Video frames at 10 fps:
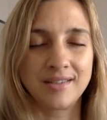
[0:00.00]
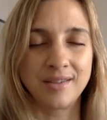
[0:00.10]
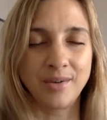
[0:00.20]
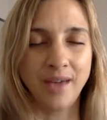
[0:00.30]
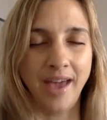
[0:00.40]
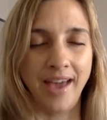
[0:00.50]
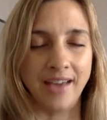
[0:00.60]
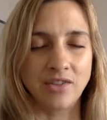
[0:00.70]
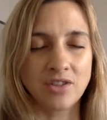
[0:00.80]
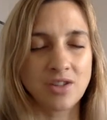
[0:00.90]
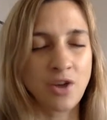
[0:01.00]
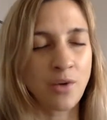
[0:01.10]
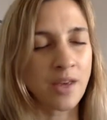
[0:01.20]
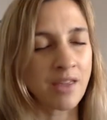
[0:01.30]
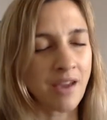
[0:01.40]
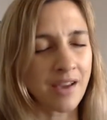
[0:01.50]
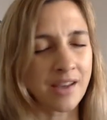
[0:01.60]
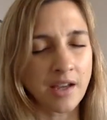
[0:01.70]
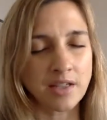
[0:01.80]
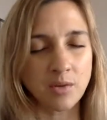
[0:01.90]
Okay, just knowing that,
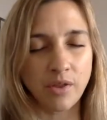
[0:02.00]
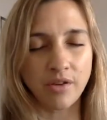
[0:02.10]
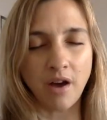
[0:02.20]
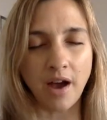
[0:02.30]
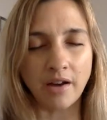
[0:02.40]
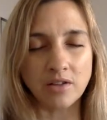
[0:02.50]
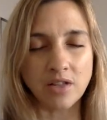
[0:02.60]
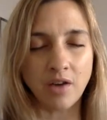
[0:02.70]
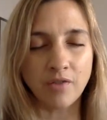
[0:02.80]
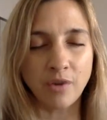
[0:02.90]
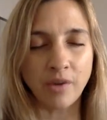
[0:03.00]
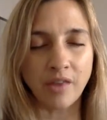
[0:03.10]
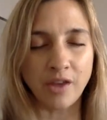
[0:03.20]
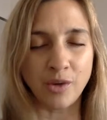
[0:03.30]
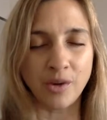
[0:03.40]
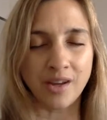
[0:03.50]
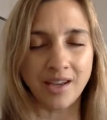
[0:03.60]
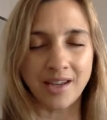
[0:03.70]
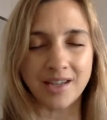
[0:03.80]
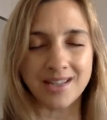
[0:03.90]
connecting with your higher self, knowing that you're going to
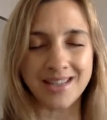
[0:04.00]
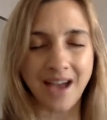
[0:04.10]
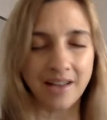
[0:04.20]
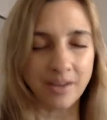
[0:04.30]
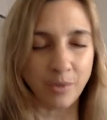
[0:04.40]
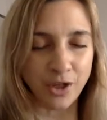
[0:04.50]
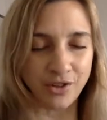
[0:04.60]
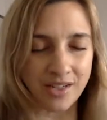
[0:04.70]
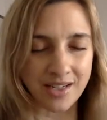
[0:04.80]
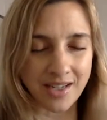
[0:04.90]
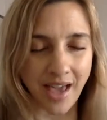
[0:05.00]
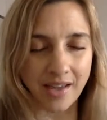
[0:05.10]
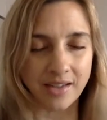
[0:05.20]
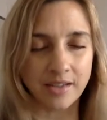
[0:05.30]
get exactly what you need to get